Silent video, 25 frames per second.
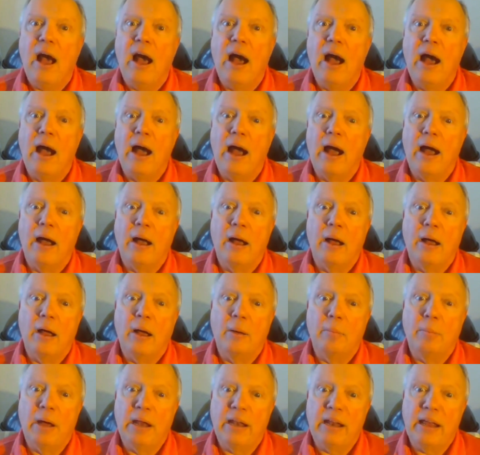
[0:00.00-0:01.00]

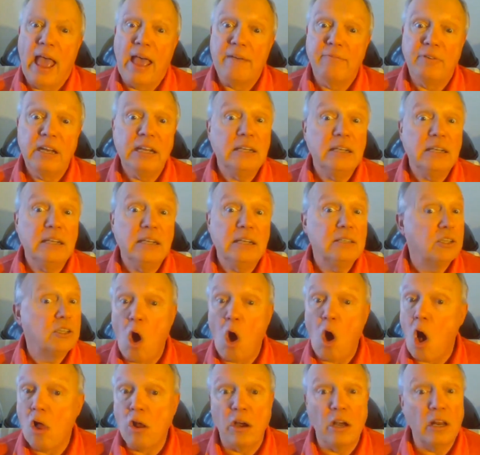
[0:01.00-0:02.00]
Uh, but evidence is
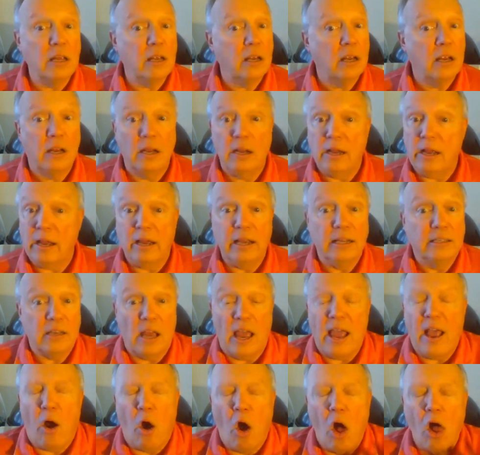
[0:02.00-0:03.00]
already it's
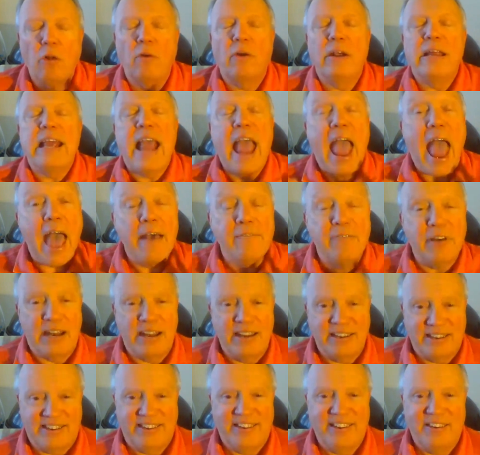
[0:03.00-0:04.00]
already
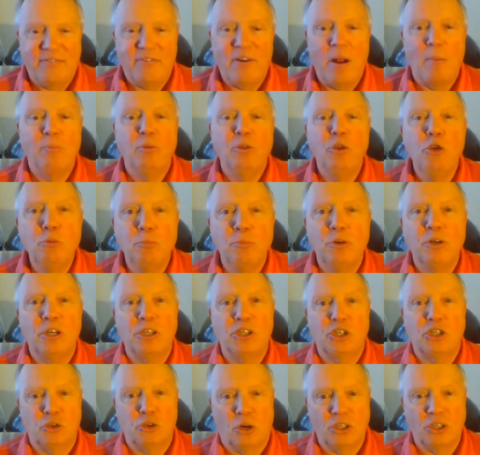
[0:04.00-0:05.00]
evident from
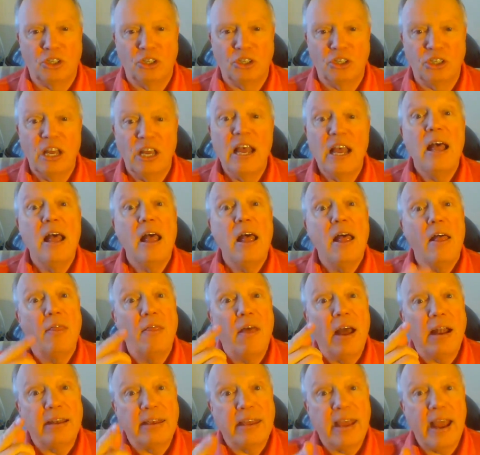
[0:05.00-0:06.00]
numerous sources
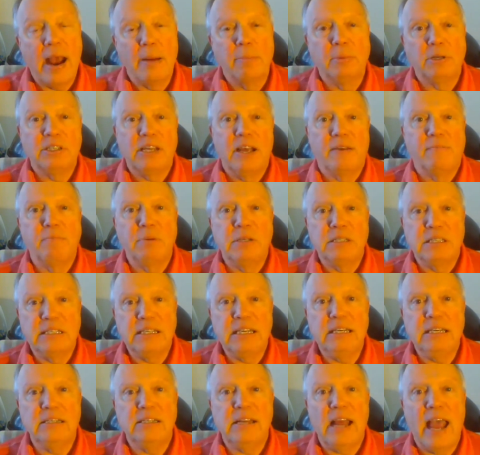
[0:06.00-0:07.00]
that cameras have been
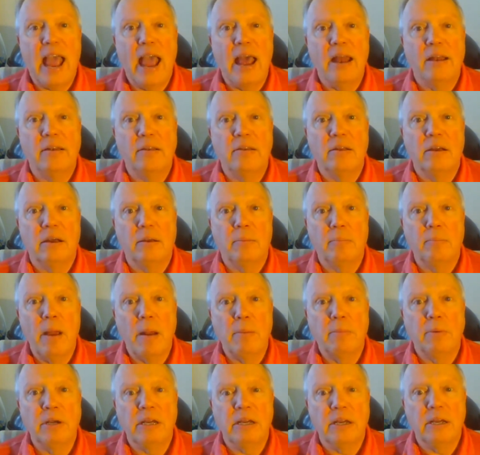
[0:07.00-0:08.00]
seized and uh,
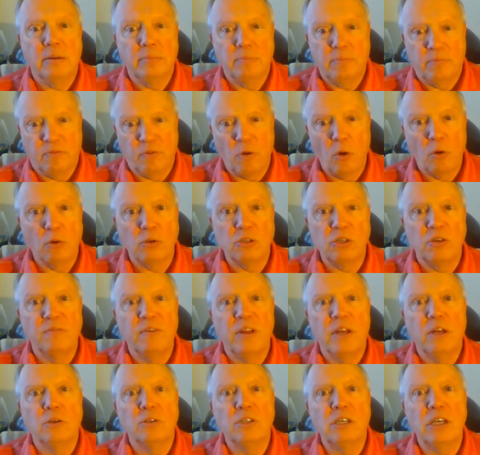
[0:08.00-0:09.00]
memory uh, photos and
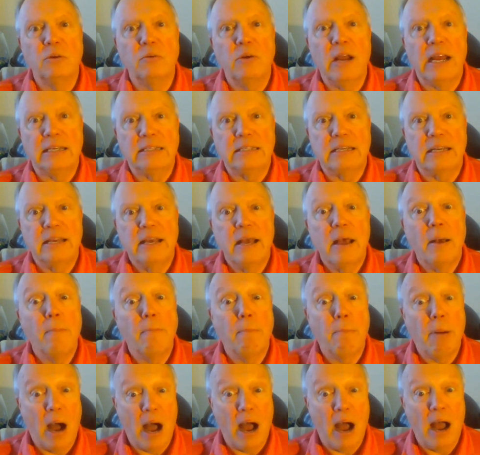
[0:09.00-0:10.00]
videos erased
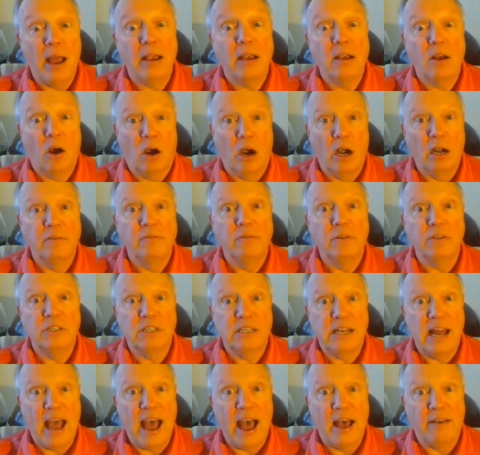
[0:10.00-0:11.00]
by carnival
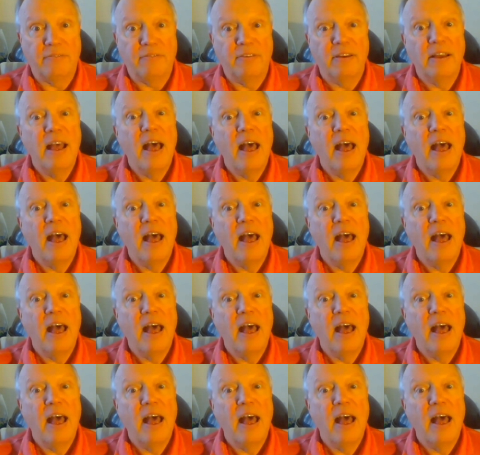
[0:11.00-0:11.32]
staff.